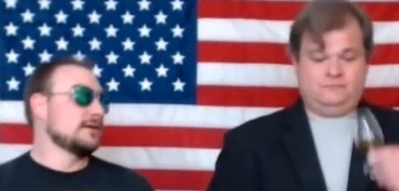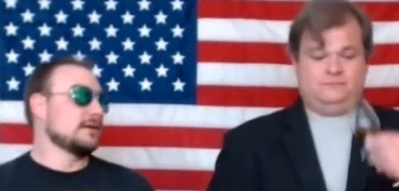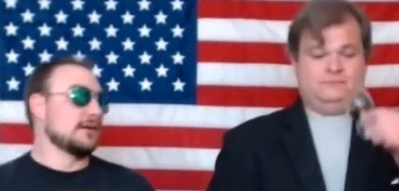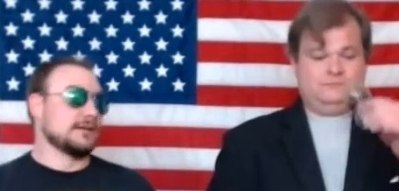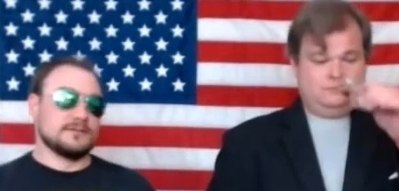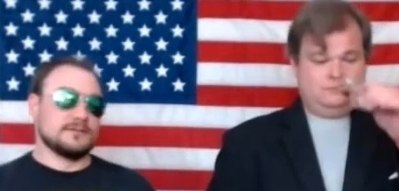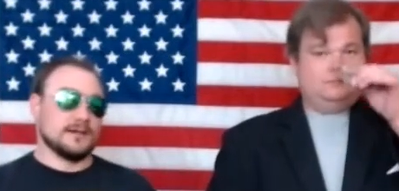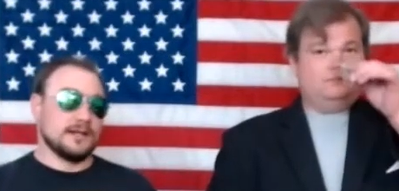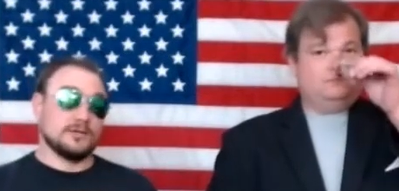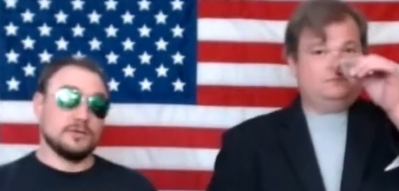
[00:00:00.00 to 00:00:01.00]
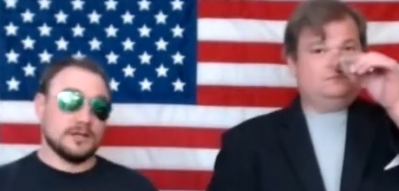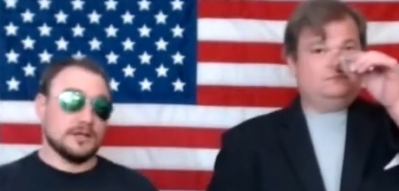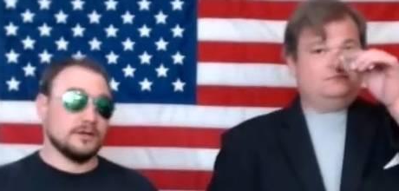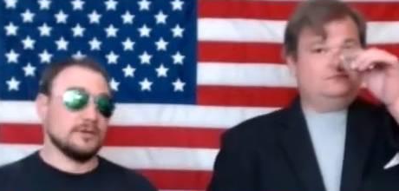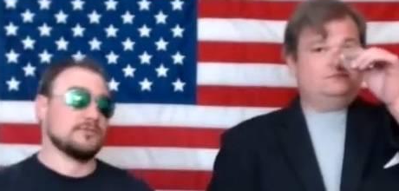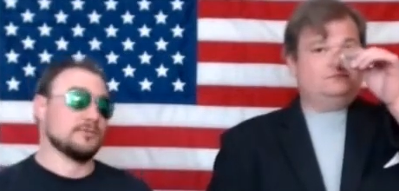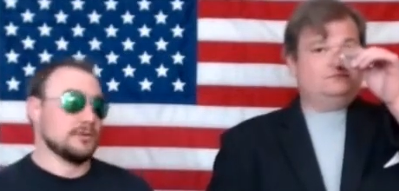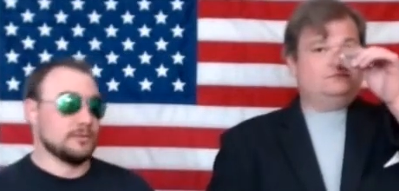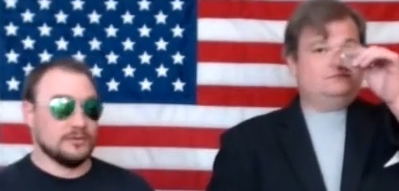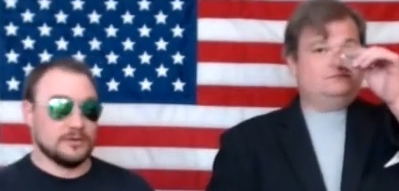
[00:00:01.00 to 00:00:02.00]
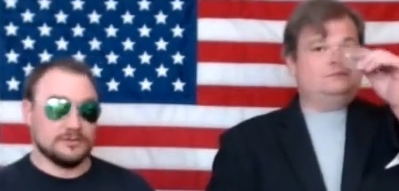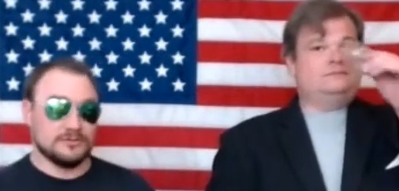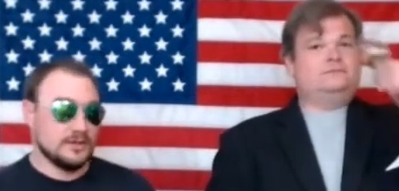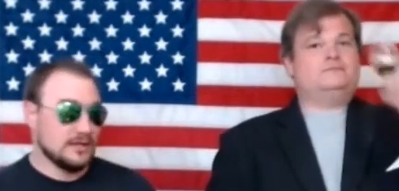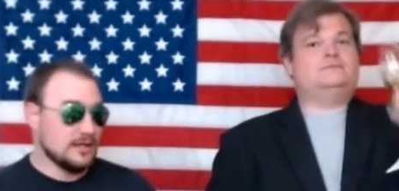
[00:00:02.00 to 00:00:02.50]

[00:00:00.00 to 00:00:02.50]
Speaker 1: Like you said, like you could introduce somebody with this.